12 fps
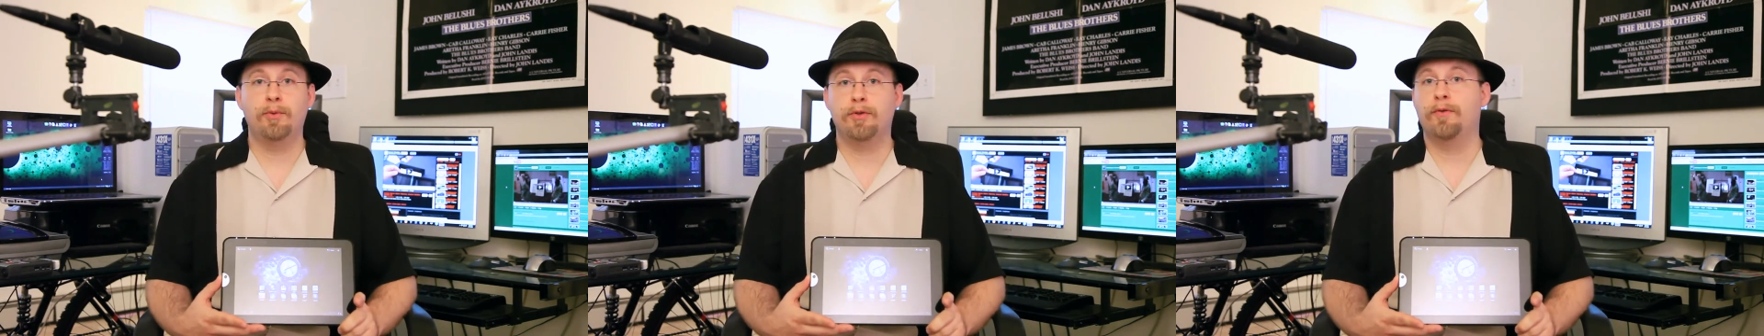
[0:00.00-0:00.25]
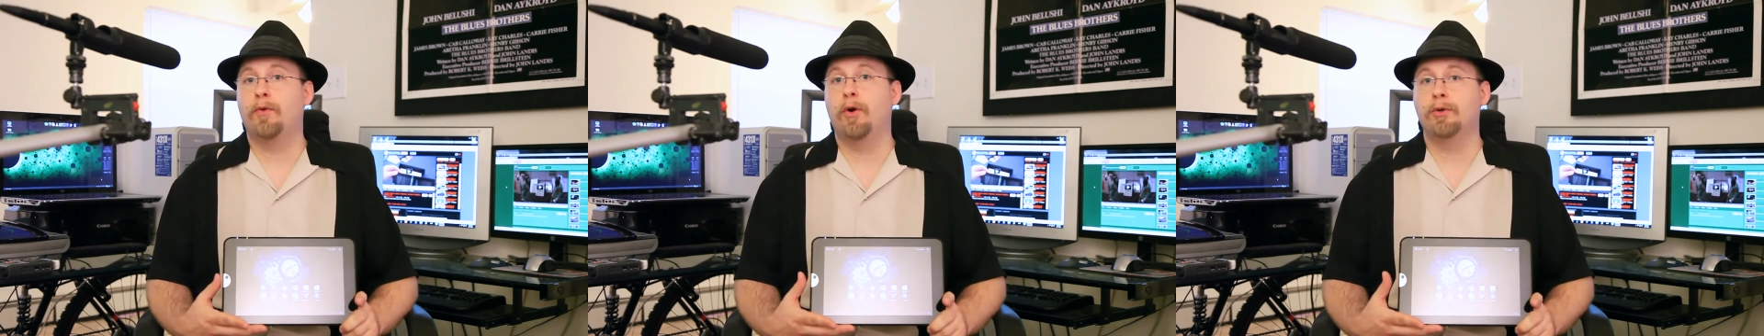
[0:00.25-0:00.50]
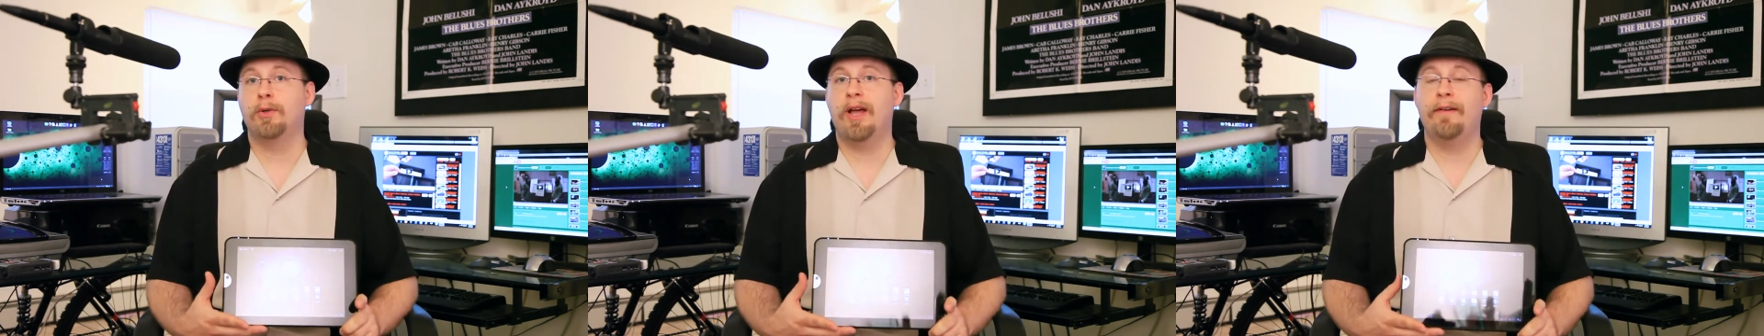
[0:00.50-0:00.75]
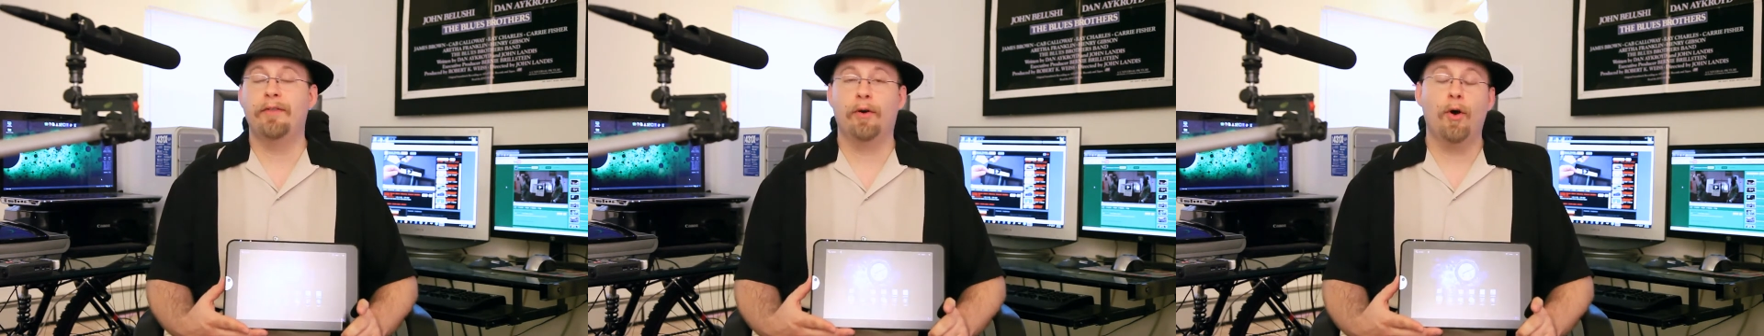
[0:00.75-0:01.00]
which of course will
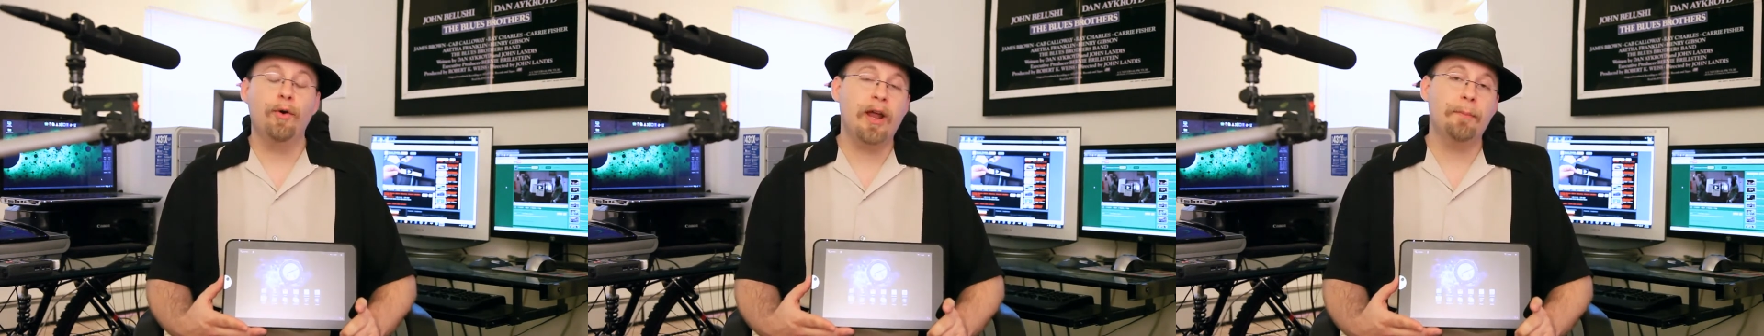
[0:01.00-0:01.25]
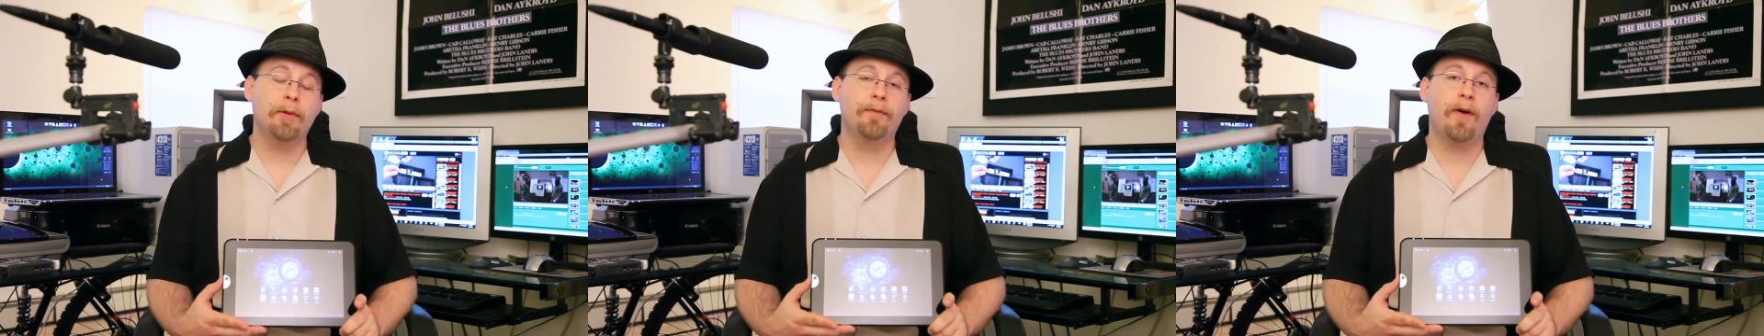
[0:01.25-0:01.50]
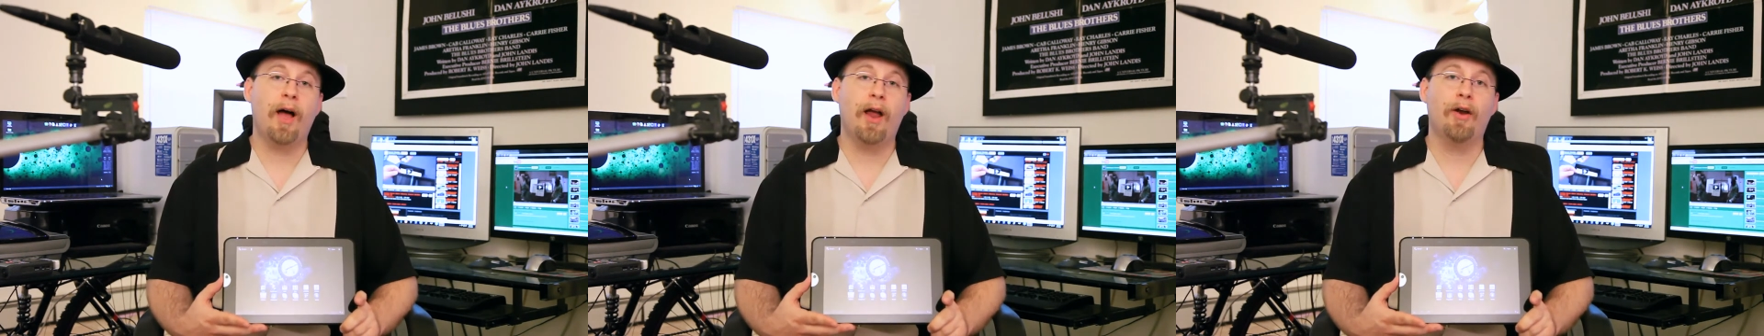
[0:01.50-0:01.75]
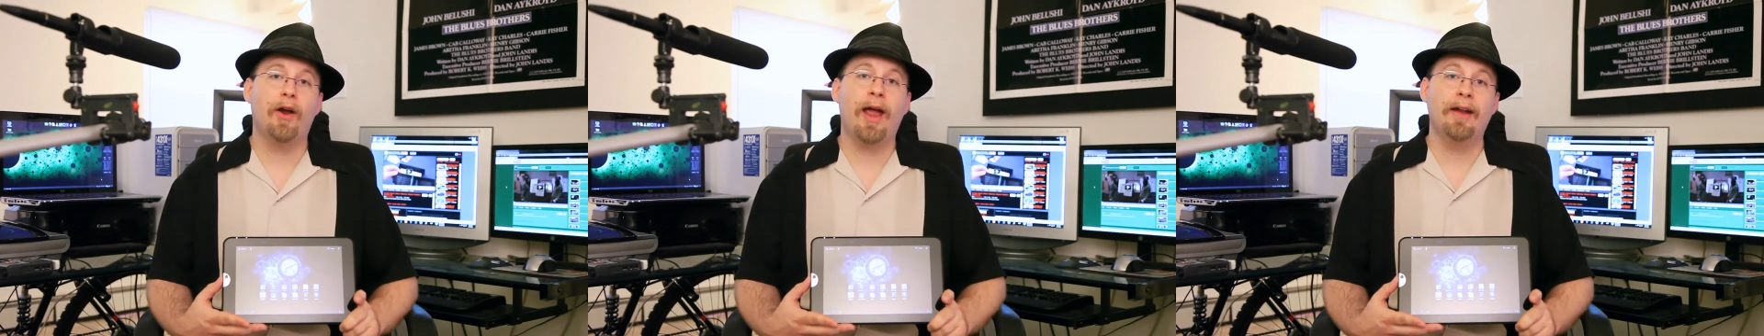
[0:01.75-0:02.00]
have their own
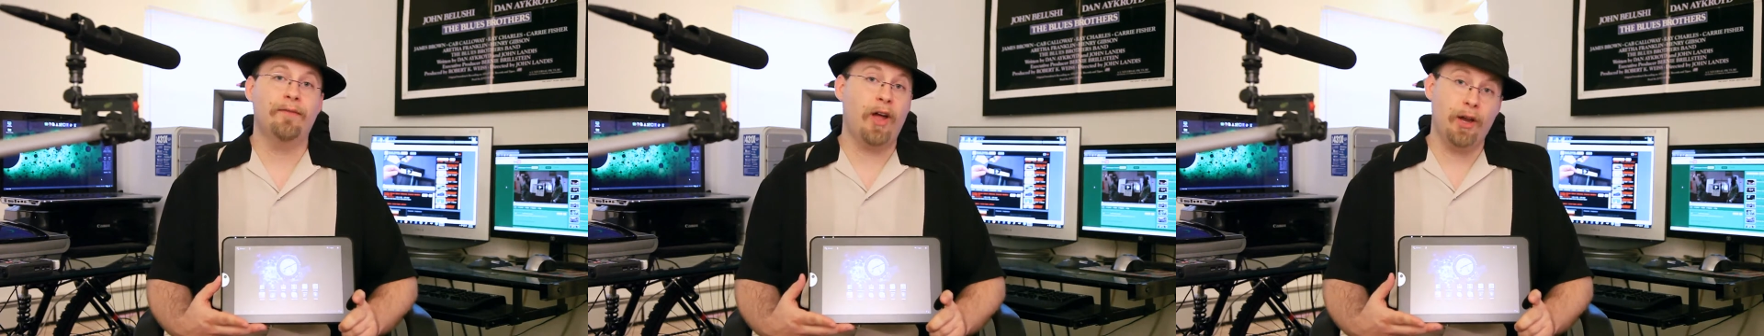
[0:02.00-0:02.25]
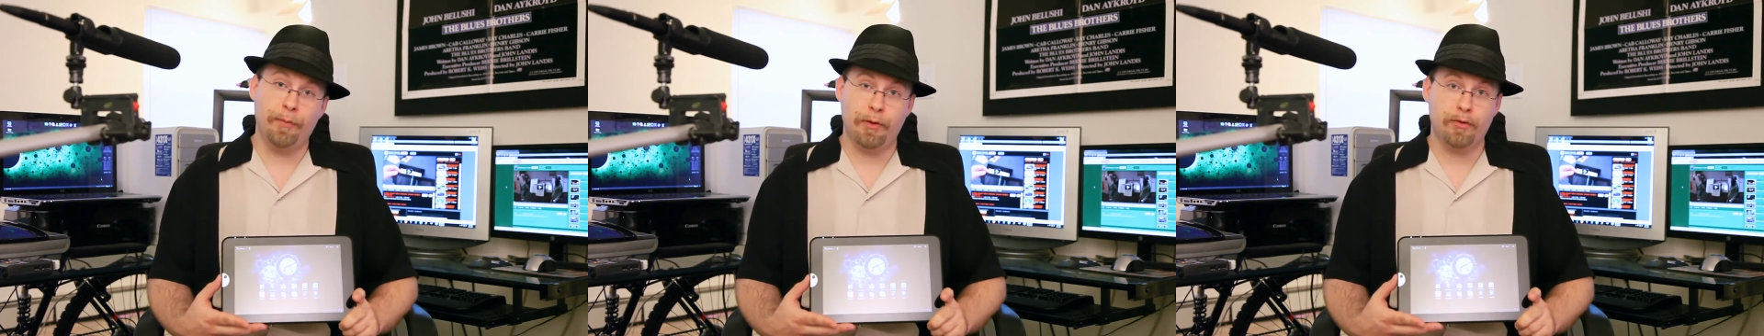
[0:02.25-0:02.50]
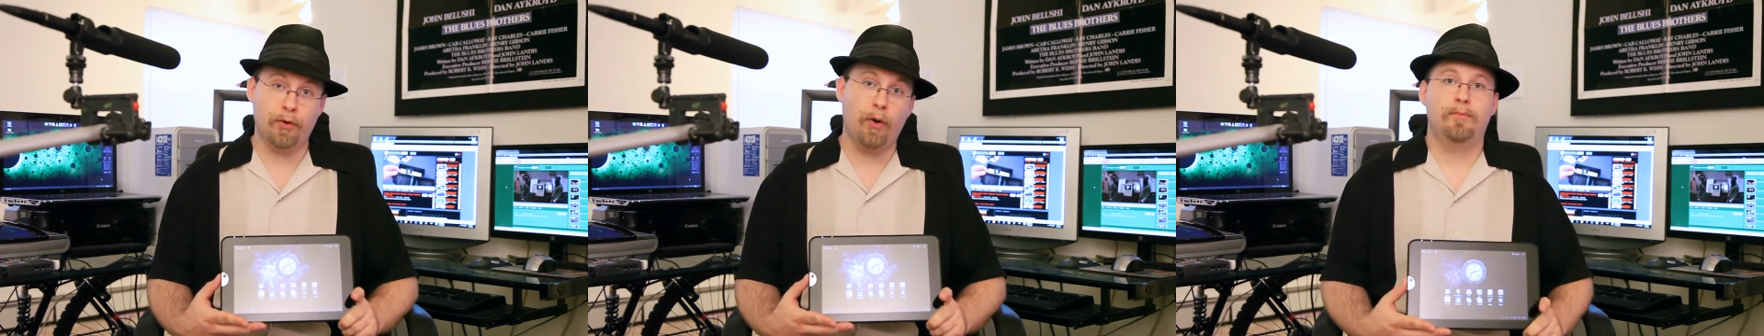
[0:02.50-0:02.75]
amplifier and volume control.